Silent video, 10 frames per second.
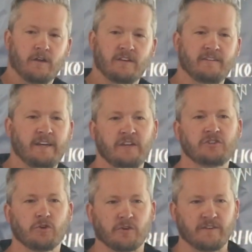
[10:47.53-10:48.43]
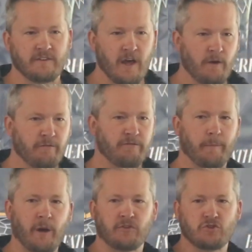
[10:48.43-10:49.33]
to teach yourself
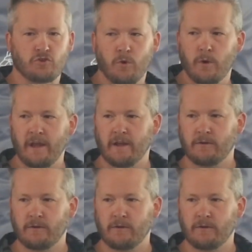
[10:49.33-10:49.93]
about the joy